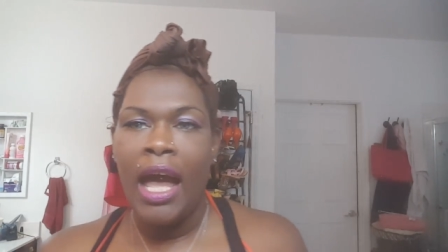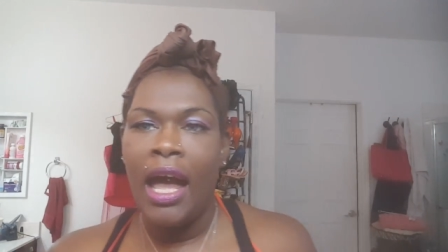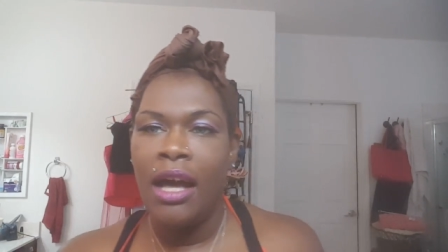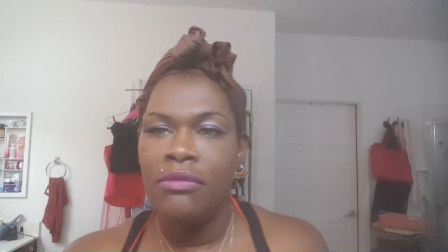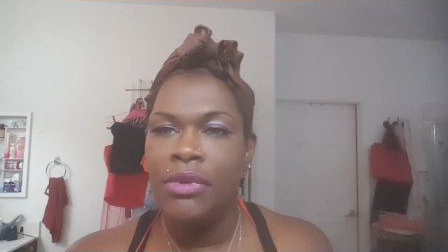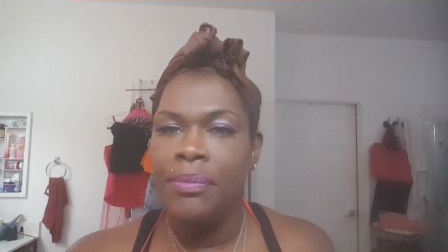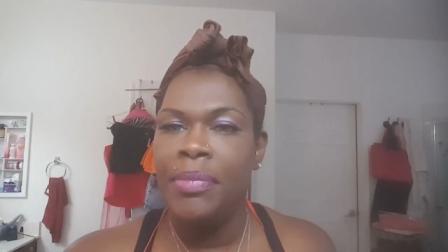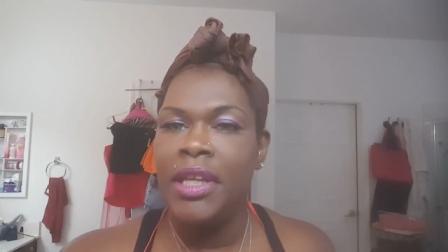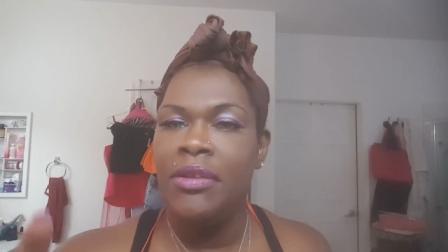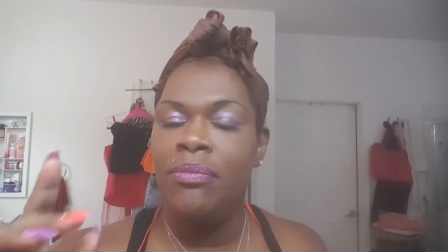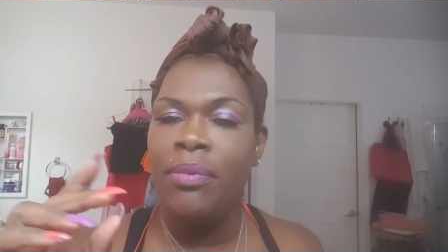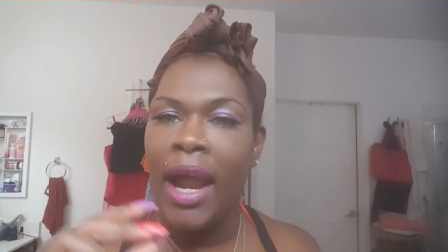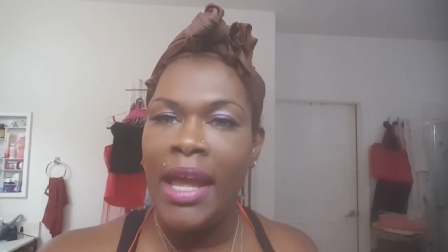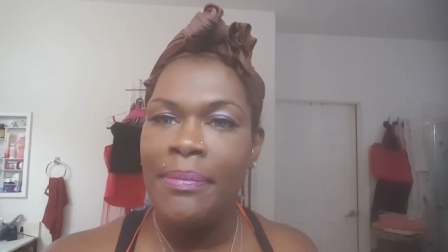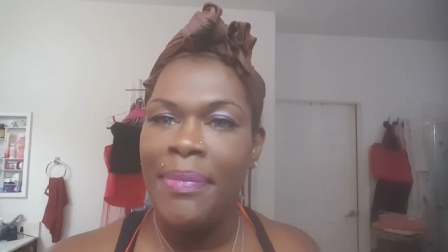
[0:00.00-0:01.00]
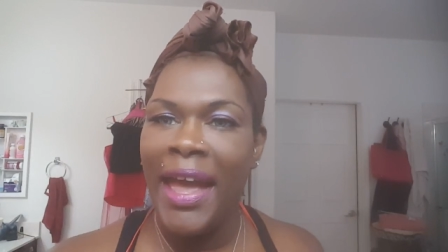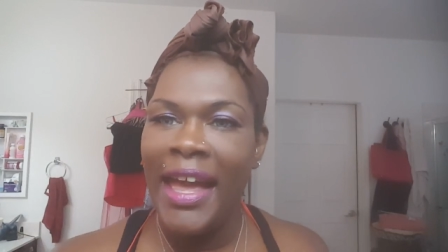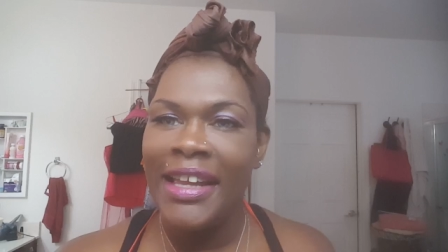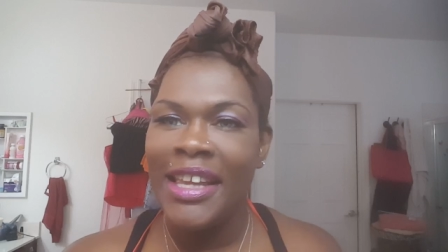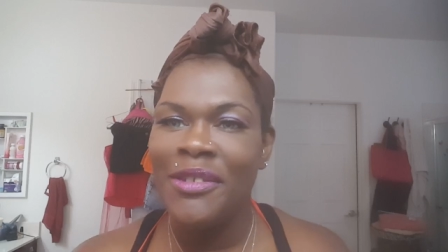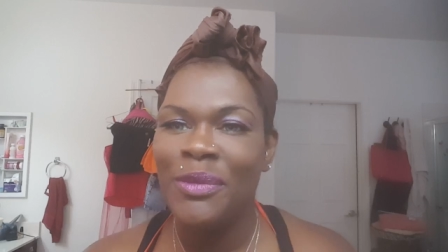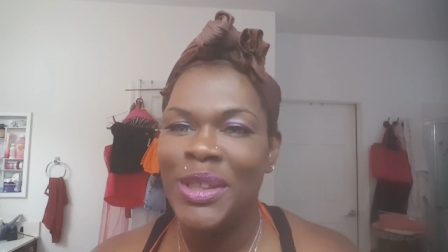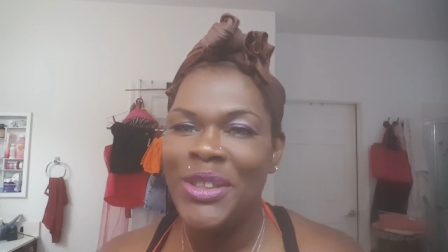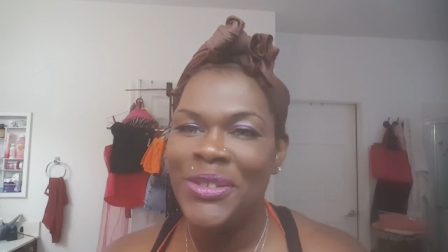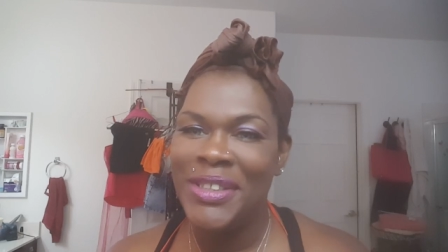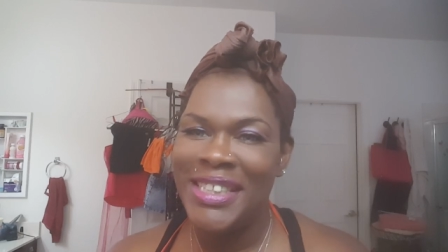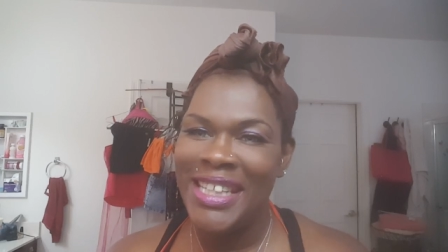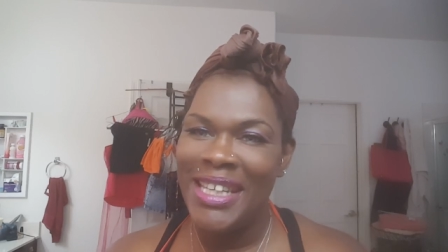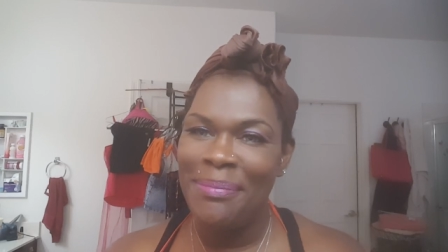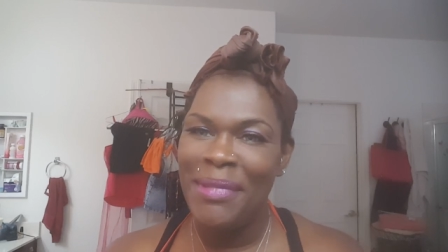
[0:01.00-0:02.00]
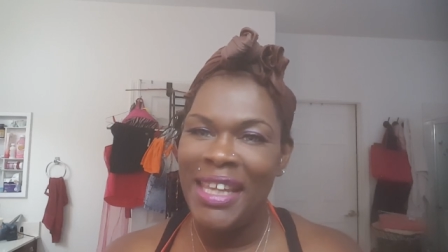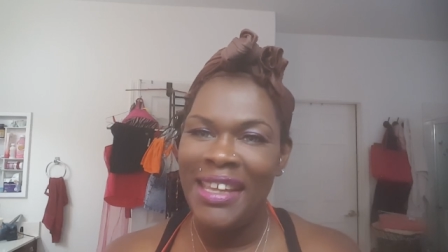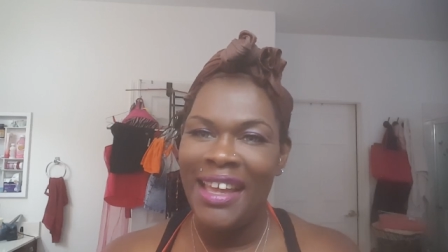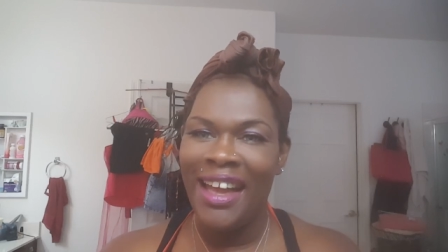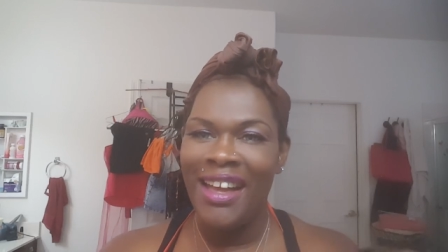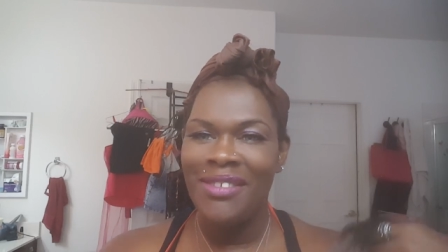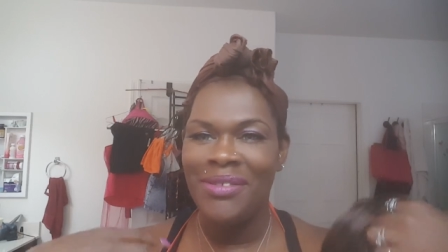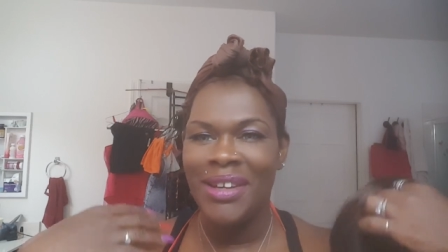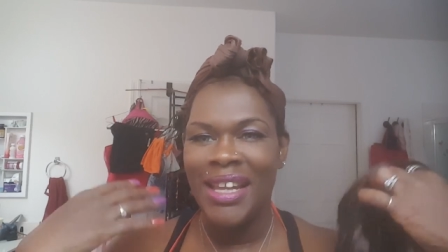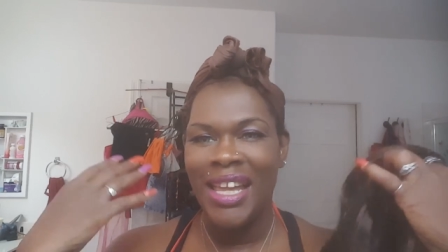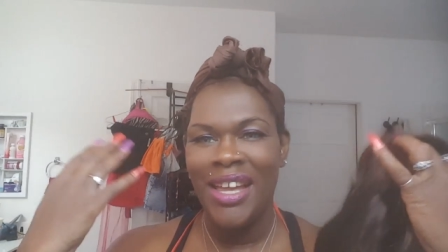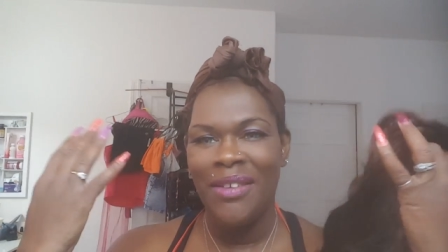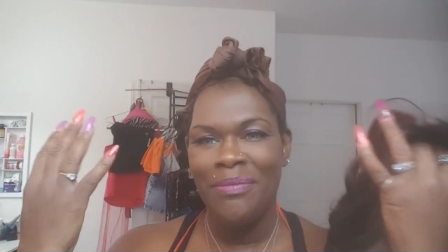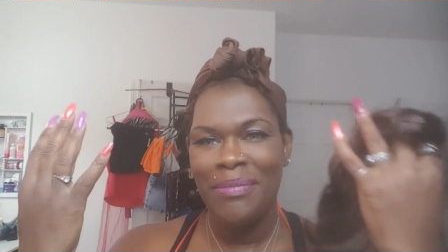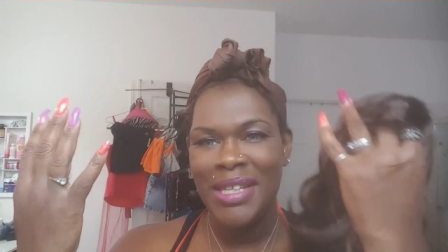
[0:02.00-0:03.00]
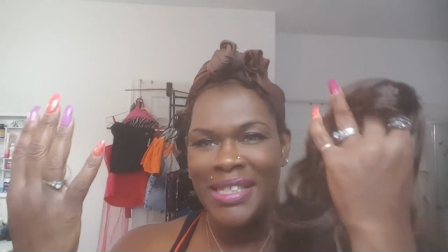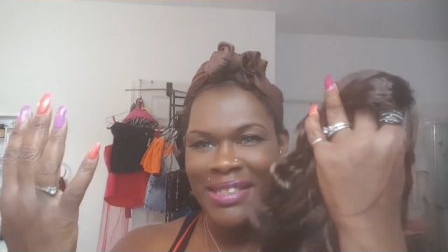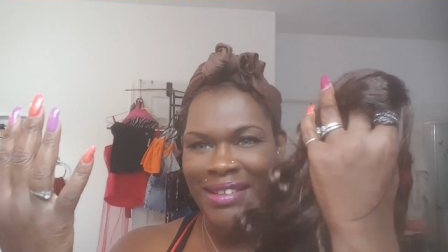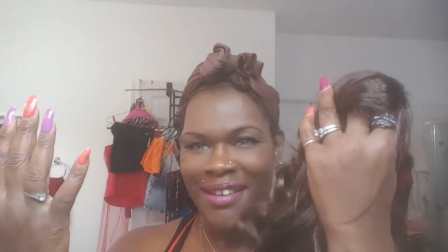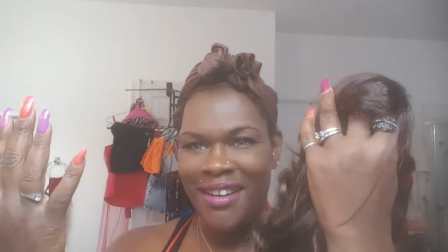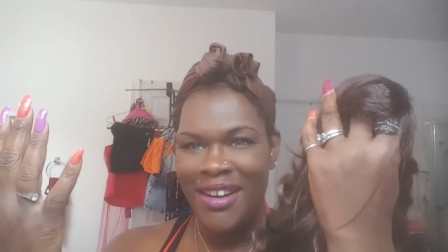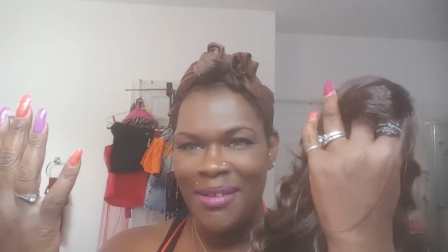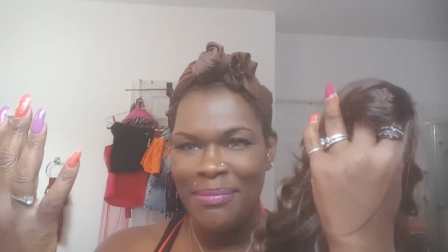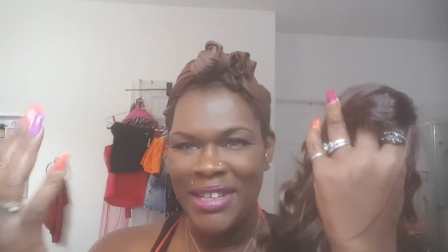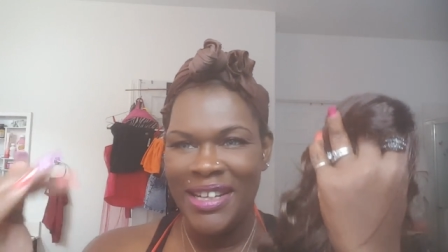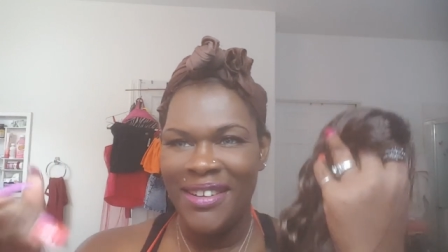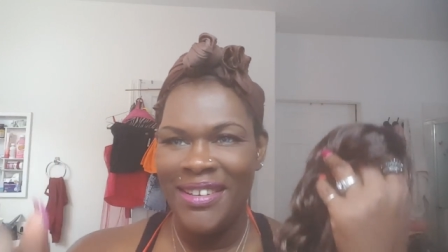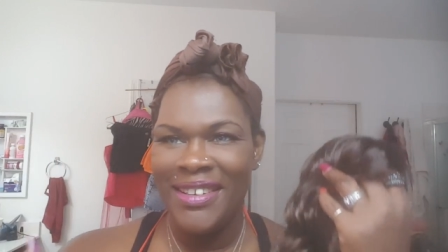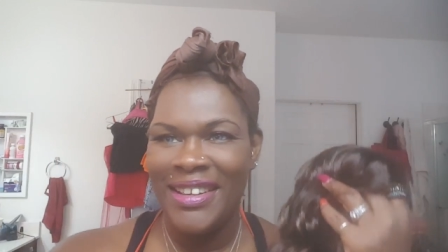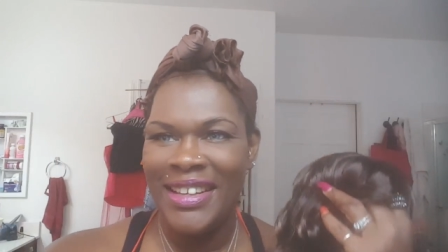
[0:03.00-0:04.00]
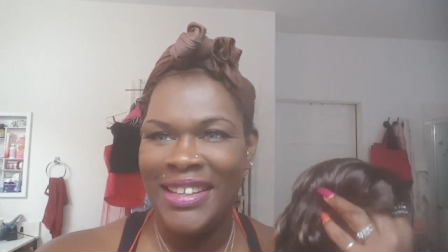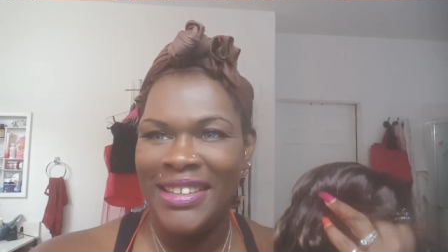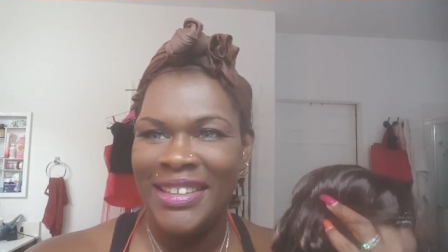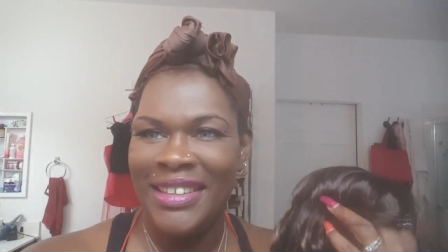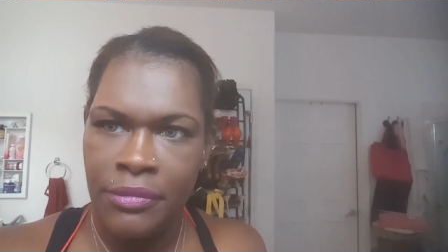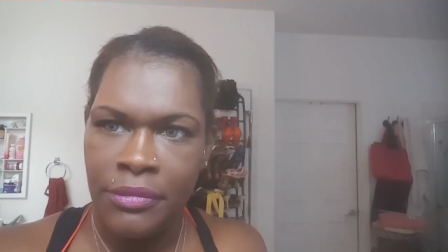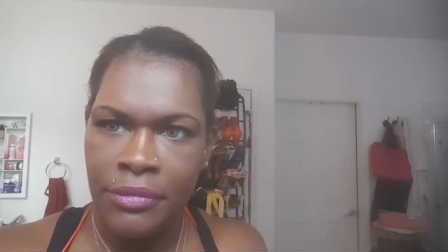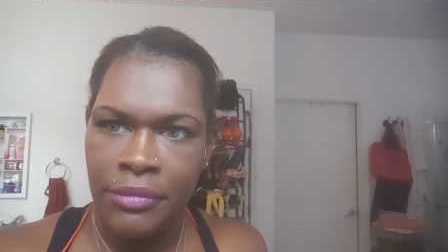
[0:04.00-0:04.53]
I will be right back. And when you see me, I will have Miss Carmen on.